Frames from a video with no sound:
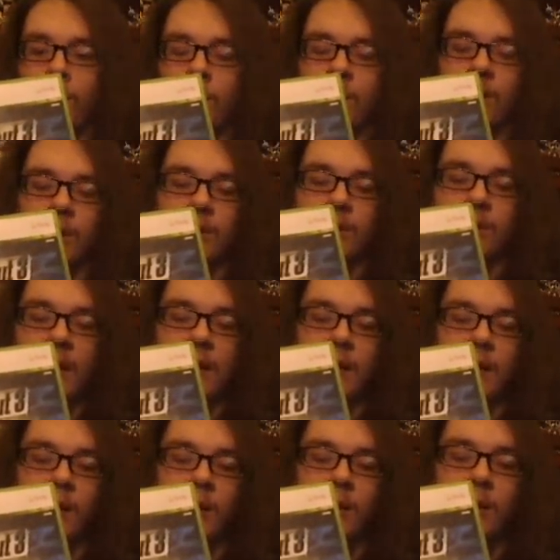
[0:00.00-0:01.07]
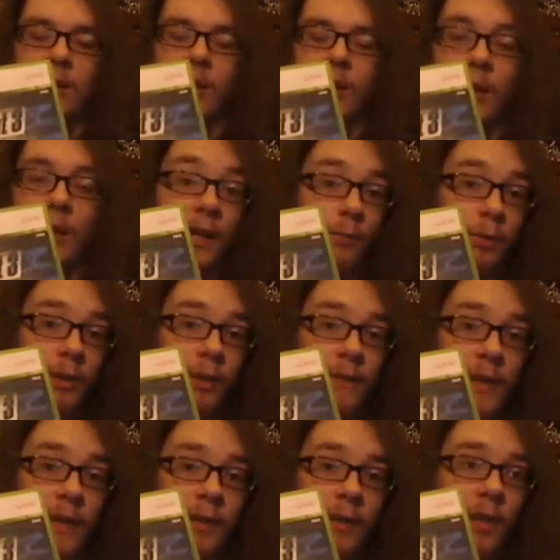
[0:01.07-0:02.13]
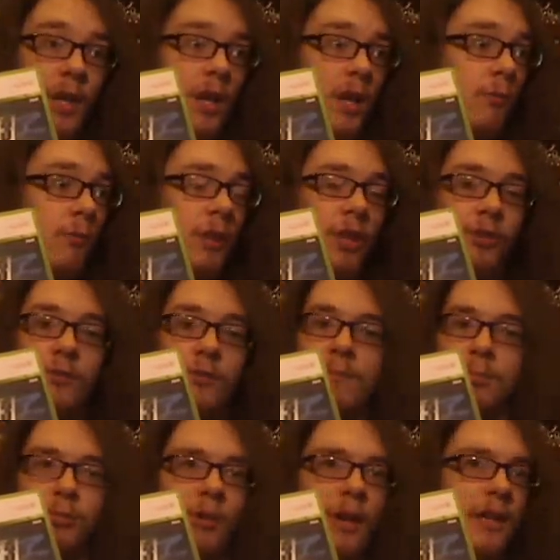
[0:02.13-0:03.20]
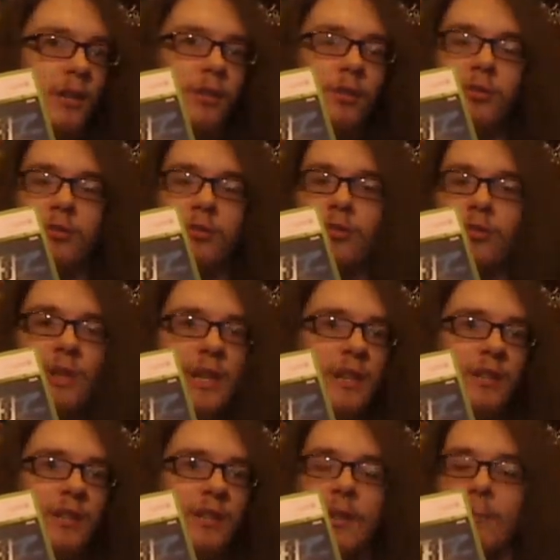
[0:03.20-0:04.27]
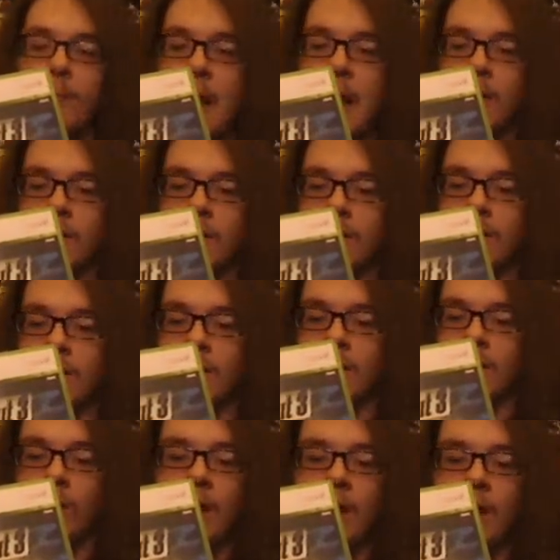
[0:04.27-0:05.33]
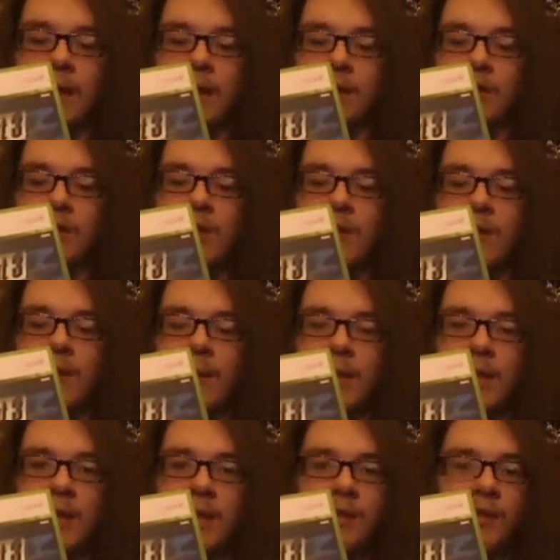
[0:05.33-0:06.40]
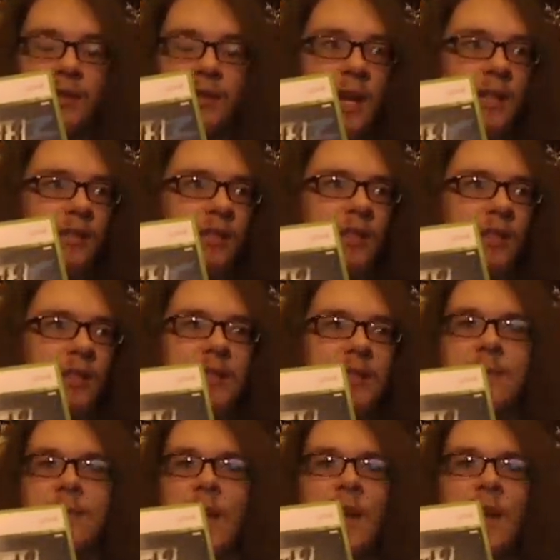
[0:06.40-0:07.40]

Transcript: was in a setting, you know, like Oblivion, with the bright trees and the mountains and all that kind of stuff. I mean, this is constantly